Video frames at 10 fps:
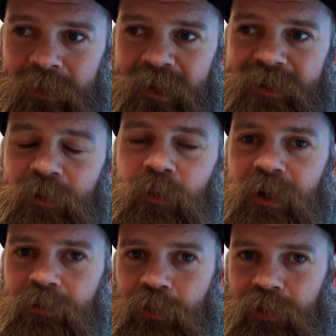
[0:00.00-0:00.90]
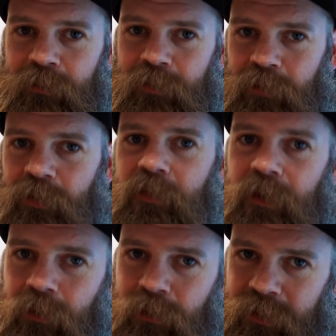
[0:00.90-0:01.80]
someone I've looked up to for a very
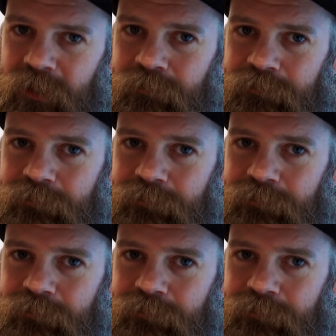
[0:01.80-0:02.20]
long time.